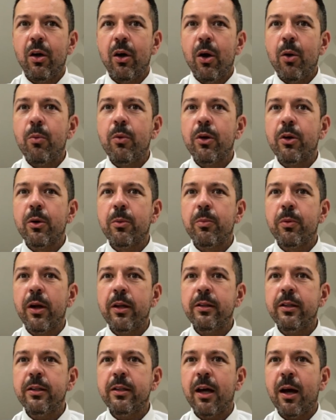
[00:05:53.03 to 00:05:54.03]
We could
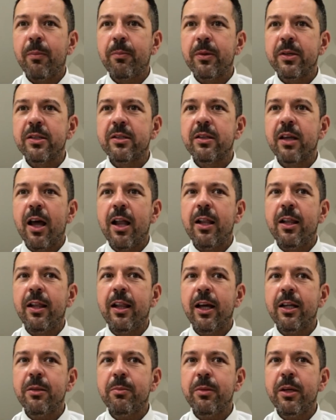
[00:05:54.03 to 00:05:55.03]
brand it up as
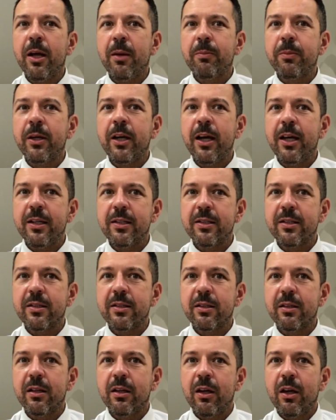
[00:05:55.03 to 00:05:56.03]
Light Me Up
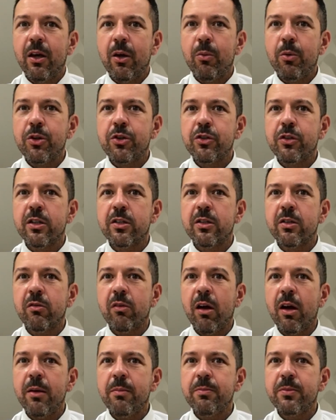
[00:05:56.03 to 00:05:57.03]
Case, which
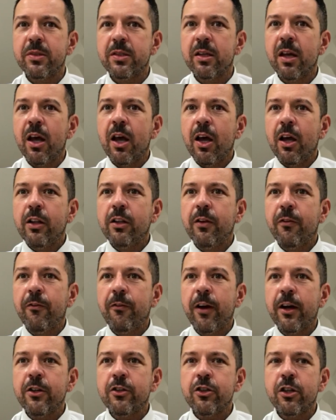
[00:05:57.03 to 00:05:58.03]
describes the
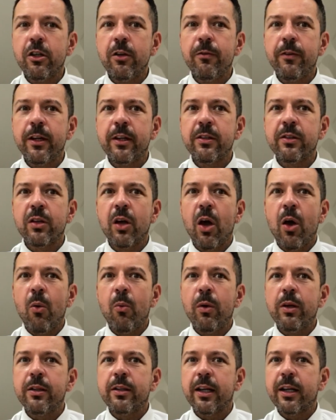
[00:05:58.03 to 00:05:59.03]
function of it
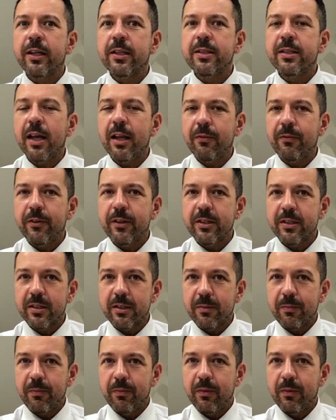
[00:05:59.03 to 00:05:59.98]
when taking selfies.